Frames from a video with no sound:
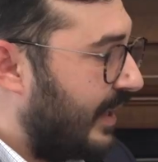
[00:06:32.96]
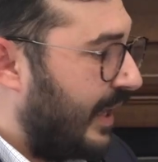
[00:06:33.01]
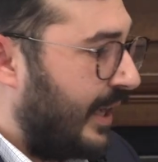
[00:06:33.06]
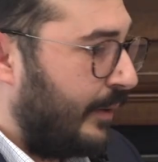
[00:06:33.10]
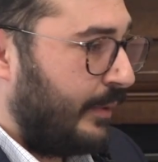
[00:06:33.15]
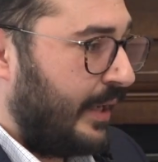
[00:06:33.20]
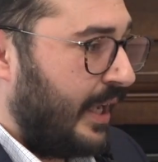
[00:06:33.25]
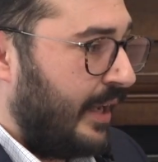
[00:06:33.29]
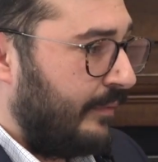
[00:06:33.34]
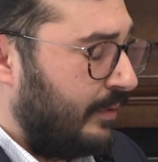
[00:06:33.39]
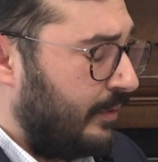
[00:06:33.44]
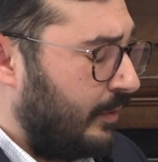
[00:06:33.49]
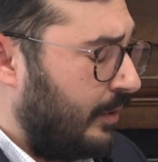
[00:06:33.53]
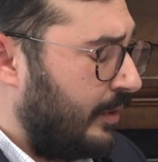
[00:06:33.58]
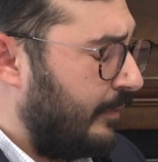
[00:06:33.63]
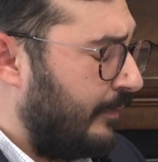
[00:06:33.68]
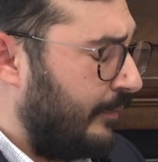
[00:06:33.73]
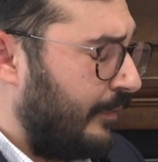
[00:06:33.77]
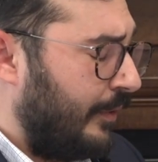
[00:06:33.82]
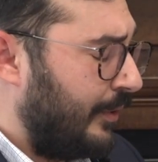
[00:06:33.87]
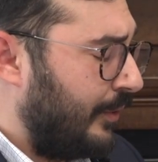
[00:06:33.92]
And we have a lot
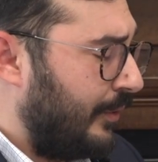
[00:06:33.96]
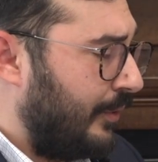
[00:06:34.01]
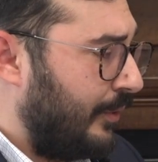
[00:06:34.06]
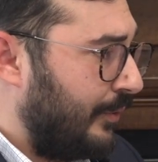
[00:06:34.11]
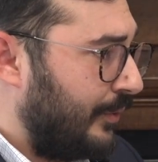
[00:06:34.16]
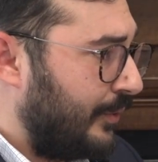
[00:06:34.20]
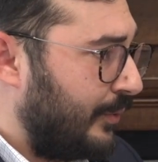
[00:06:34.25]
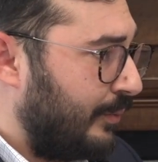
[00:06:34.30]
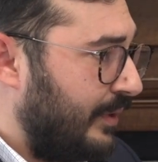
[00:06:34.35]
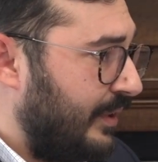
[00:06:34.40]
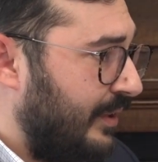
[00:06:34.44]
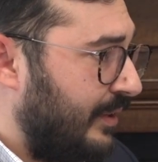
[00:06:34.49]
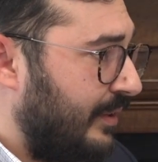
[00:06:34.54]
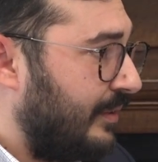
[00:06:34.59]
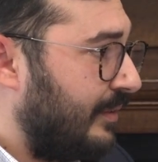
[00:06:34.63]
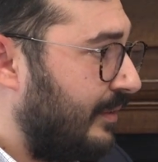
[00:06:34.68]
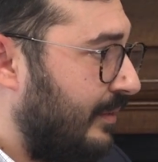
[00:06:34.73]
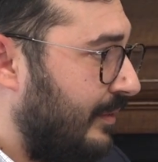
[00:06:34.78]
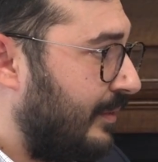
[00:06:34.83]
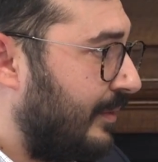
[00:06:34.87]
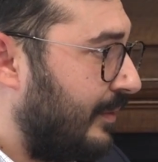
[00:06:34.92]
of phone calls with,
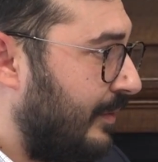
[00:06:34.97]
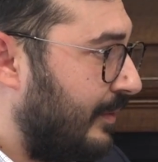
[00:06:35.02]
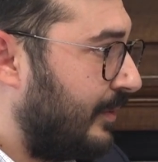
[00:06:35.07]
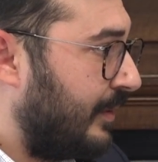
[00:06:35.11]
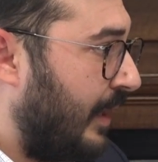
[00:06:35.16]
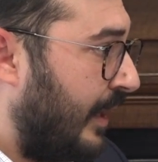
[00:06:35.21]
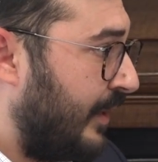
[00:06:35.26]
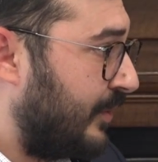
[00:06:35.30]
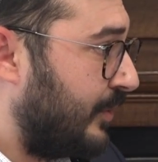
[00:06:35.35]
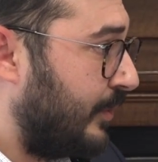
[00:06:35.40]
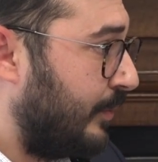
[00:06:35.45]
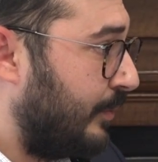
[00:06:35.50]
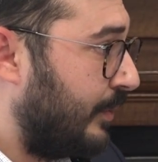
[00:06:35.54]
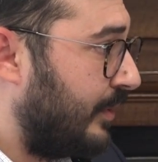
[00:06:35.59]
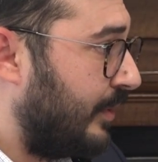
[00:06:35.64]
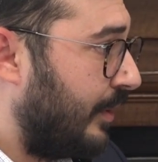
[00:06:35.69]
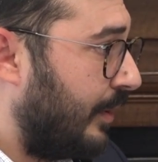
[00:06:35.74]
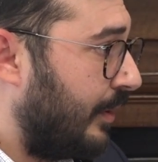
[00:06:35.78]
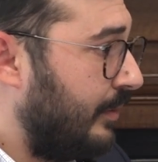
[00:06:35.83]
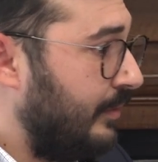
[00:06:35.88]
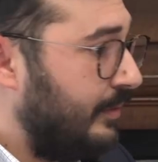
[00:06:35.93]
as you would
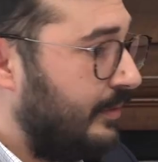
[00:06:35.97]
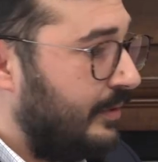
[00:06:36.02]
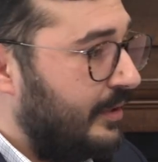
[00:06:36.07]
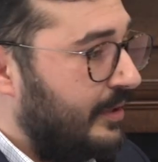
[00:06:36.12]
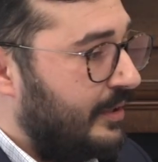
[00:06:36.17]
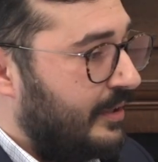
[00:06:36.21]
know,